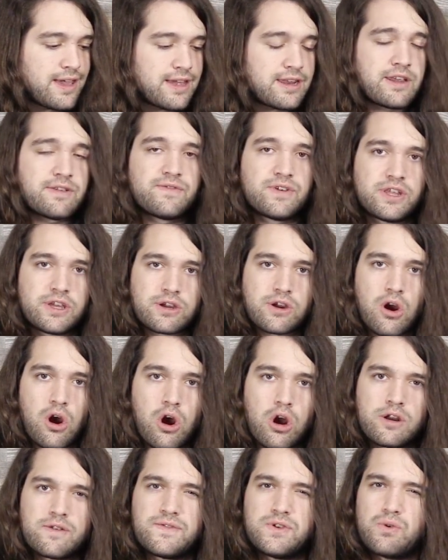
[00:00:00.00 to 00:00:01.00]
an NVIDIA
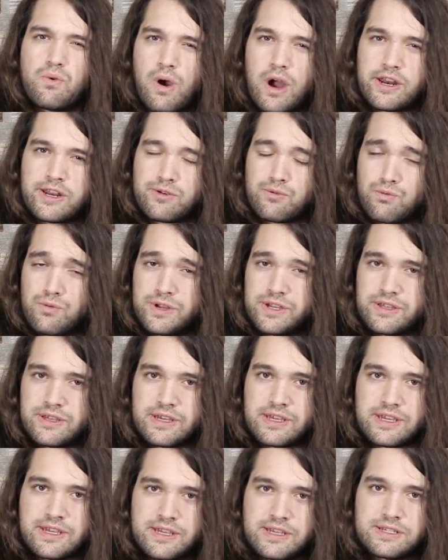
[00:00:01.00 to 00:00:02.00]
card if you wanted
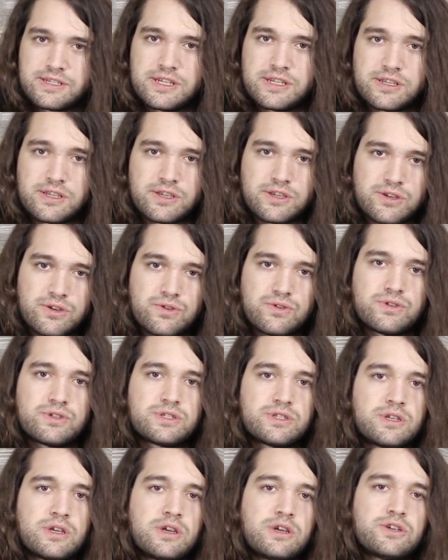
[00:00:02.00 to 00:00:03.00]
really easy to
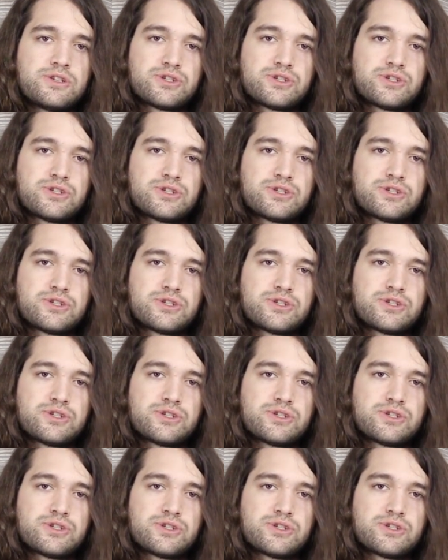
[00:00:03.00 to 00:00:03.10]
use